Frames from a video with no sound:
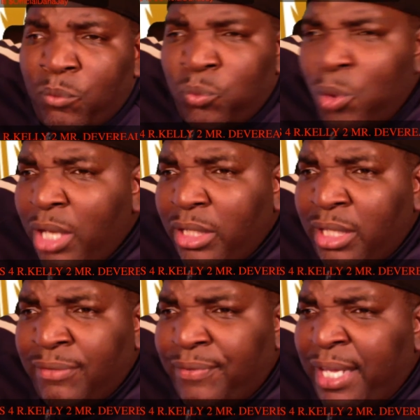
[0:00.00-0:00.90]
What,
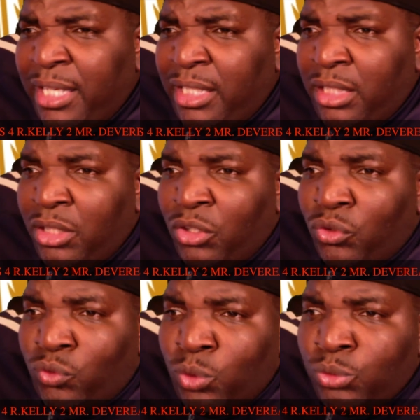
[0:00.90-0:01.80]
if any,
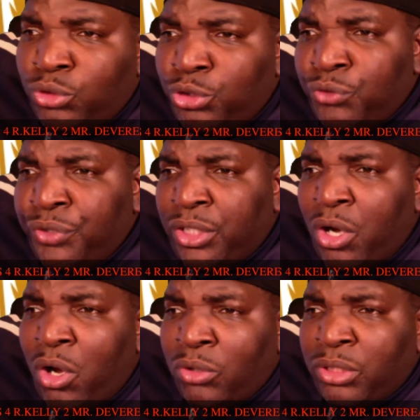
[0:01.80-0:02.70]
rules do you
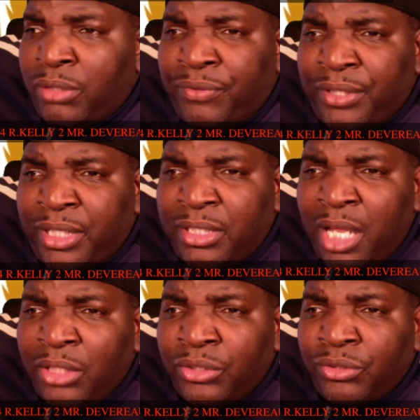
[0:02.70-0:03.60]
recall the defendant
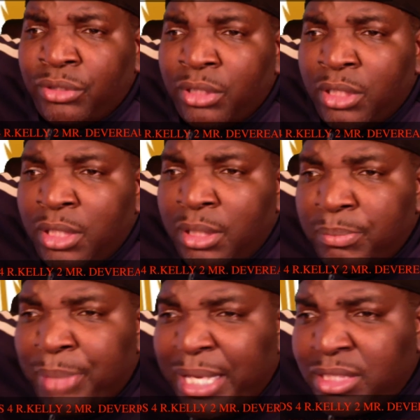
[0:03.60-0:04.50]
telling you?
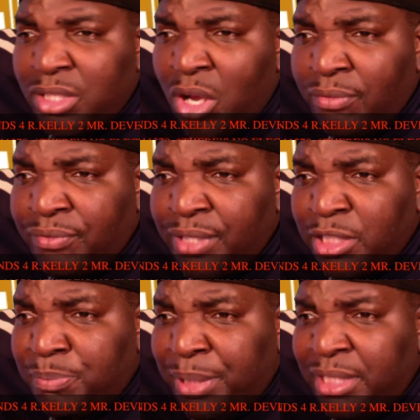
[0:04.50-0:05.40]
Based off
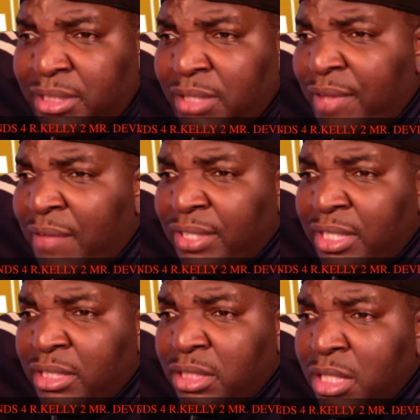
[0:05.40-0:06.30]
this piece of
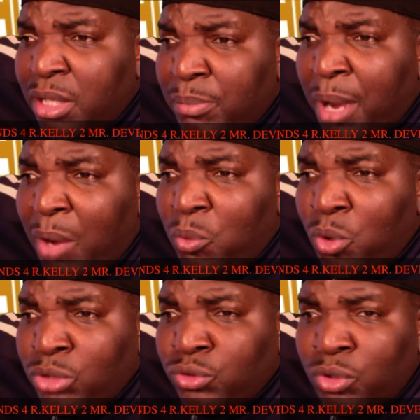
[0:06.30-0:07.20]
evidence, my
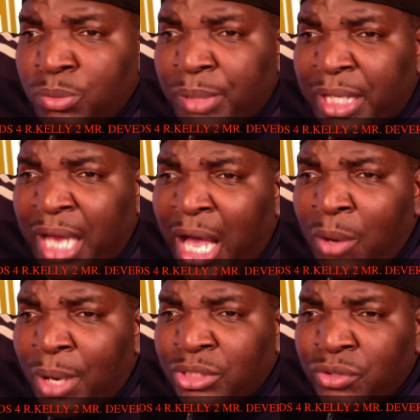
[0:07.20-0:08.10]
wardrobe and
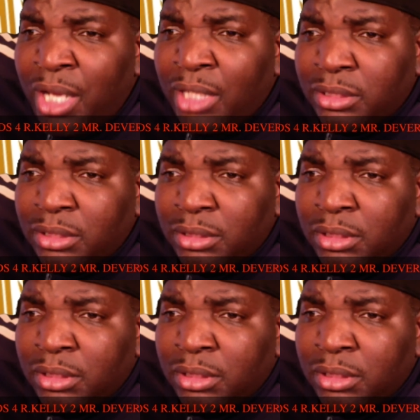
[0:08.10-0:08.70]
how I dress.